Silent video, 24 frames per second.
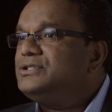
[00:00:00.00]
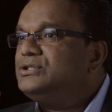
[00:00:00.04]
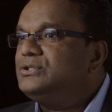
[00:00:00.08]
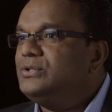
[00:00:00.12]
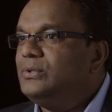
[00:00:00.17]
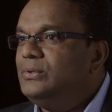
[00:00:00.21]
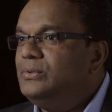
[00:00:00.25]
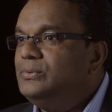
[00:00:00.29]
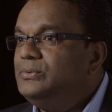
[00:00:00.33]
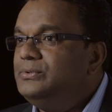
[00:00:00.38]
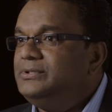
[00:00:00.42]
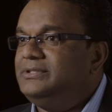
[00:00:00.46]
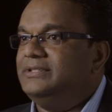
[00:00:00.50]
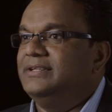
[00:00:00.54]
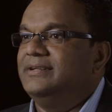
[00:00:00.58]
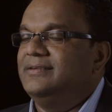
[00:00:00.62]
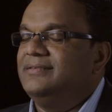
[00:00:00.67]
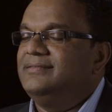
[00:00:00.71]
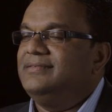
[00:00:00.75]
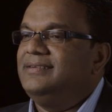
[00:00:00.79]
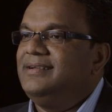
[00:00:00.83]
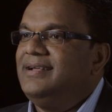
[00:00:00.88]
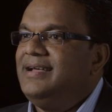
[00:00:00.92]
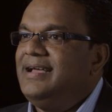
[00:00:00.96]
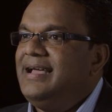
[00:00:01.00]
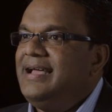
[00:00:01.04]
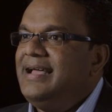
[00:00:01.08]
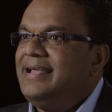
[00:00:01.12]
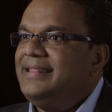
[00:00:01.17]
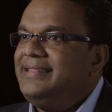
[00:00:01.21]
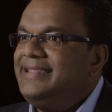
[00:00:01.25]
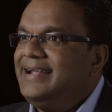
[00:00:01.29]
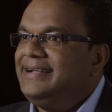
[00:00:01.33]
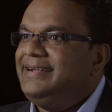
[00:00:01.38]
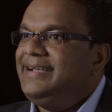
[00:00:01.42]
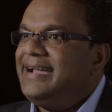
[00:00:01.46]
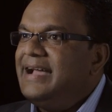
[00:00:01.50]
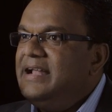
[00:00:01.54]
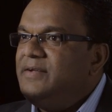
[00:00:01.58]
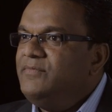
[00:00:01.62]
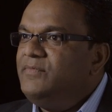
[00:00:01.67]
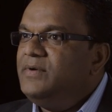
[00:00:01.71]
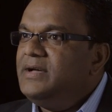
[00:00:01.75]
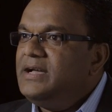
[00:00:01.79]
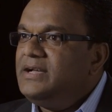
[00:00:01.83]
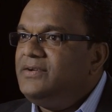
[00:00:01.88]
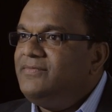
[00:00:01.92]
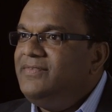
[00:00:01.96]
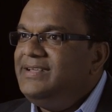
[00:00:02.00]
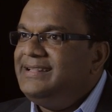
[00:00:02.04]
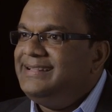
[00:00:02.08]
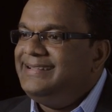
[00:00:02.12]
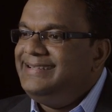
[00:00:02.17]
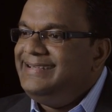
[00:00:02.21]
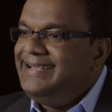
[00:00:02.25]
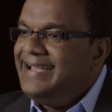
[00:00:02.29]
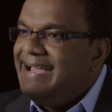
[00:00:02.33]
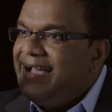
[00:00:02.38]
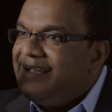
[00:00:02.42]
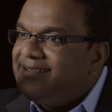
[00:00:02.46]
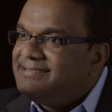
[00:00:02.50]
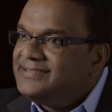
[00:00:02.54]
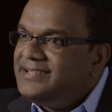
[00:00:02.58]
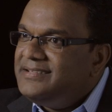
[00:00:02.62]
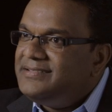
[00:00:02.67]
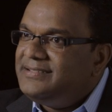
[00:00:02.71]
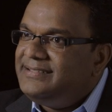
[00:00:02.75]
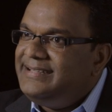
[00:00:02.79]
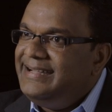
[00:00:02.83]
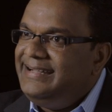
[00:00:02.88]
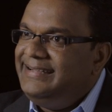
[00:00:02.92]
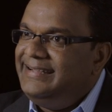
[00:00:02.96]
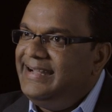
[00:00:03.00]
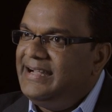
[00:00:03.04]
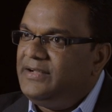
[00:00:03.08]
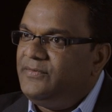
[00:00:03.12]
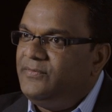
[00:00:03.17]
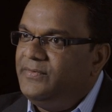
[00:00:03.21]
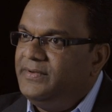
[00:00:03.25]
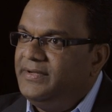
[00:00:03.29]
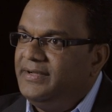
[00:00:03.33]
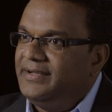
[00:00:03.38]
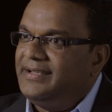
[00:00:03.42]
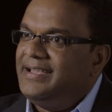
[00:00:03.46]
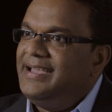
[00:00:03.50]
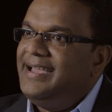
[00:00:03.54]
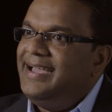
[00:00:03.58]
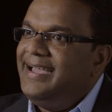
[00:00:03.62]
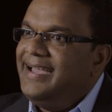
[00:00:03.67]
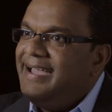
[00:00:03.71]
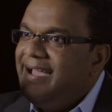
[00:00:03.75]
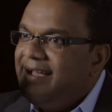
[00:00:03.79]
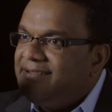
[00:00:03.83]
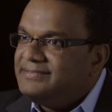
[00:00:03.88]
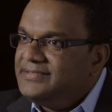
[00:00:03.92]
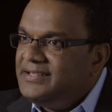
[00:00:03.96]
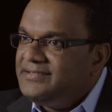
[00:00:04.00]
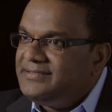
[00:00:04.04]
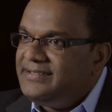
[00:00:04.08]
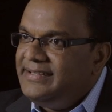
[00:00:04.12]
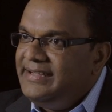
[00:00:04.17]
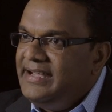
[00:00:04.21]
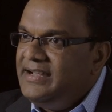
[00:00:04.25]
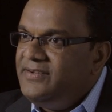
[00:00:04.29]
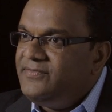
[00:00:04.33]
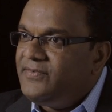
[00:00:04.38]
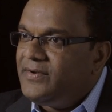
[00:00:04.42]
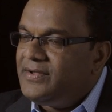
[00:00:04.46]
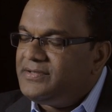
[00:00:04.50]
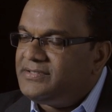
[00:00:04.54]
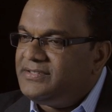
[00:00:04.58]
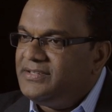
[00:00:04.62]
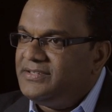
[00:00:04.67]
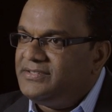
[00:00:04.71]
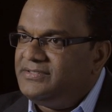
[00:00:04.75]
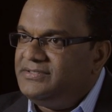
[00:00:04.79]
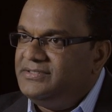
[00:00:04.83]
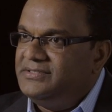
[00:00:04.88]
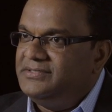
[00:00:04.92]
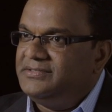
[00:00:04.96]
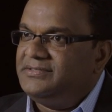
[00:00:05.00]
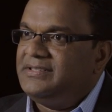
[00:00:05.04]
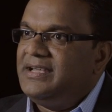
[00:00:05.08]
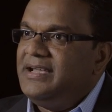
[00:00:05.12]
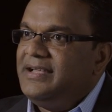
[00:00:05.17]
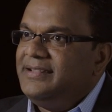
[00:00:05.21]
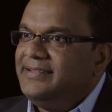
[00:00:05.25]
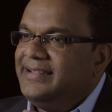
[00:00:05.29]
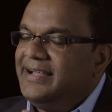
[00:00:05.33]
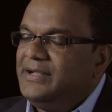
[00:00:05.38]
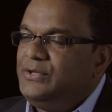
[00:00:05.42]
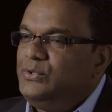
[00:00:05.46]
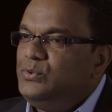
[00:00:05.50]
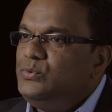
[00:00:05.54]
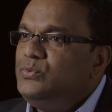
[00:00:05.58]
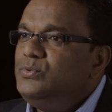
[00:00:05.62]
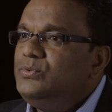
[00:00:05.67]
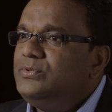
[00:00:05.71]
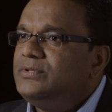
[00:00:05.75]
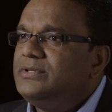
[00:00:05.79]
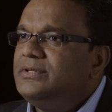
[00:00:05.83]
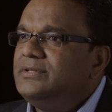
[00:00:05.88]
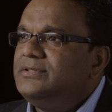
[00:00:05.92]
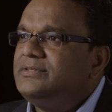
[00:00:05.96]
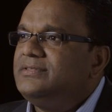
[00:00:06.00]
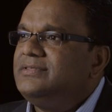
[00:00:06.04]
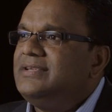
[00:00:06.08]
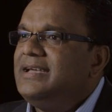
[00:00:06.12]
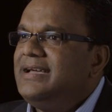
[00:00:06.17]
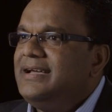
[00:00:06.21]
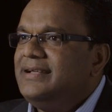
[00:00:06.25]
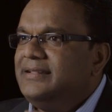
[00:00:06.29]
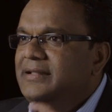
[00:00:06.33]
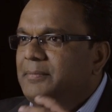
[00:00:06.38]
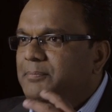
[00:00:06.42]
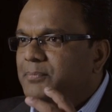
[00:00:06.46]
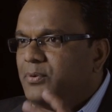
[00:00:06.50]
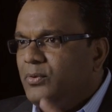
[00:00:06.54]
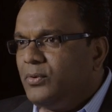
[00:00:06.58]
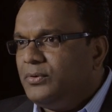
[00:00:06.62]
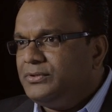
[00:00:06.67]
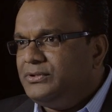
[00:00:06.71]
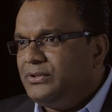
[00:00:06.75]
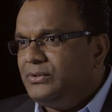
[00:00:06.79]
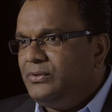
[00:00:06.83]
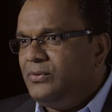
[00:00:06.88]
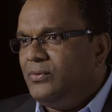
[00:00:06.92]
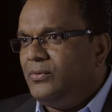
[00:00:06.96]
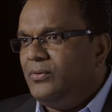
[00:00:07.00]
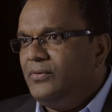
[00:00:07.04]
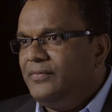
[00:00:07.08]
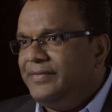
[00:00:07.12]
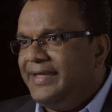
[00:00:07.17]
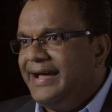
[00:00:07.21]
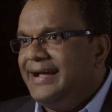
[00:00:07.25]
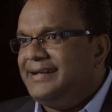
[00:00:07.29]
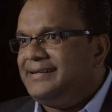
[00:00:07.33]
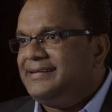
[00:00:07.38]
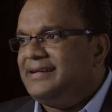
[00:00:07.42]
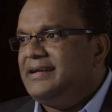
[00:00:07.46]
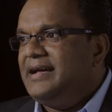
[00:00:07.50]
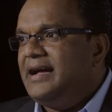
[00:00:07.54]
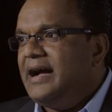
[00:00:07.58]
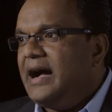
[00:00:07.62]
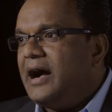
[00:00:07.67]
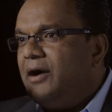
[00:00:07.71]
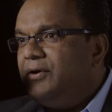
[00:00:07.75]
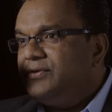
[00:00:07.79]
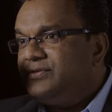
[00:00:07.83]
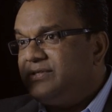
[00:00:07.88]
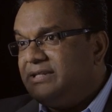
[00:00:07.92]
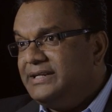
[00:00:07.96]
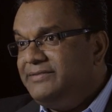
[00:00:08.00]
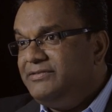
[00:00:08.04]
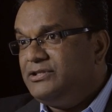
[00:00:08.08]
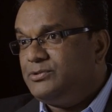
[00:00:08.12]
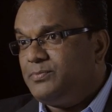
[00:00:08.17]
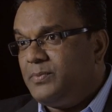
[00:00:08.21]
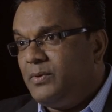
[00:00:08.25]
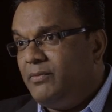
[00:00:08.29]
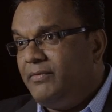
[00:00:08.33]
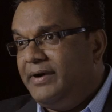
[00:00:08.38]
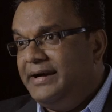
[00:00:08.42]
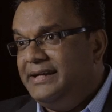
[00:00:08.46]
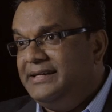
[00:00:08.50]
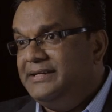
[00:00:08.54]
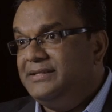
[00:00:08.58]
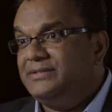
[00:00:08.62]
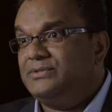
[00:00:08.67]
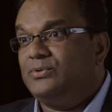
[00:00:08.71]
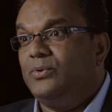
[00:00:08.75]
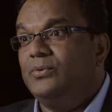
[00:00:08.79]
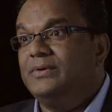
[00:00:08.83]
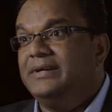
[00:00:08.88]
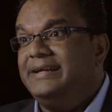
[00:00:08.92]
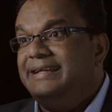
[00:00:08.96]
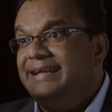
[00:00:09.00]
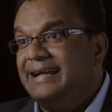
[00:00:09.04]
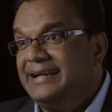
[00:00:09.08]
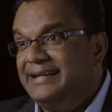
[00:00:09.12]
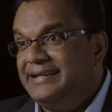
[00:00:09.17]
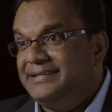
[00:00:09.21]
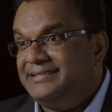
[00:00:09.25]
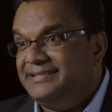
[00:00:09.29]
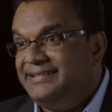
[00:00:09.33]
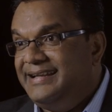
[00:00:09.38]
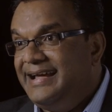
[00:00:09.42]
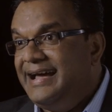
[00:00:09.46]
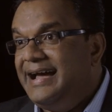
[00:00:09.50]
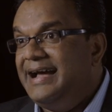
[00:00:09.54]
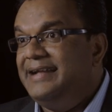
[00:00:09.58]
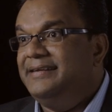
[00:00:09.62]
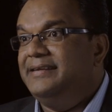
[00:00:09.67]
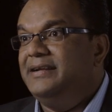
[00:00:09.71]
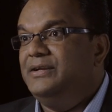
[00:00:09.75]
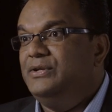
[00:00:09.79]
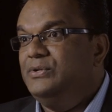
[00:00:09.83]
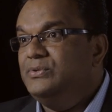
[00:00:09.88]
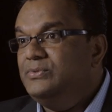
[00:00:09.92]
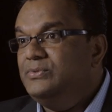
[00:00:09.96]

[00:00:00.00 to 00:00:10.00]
a solution that can work with the existing network, existing infrastructures that uses the protocol that our service providers already understand and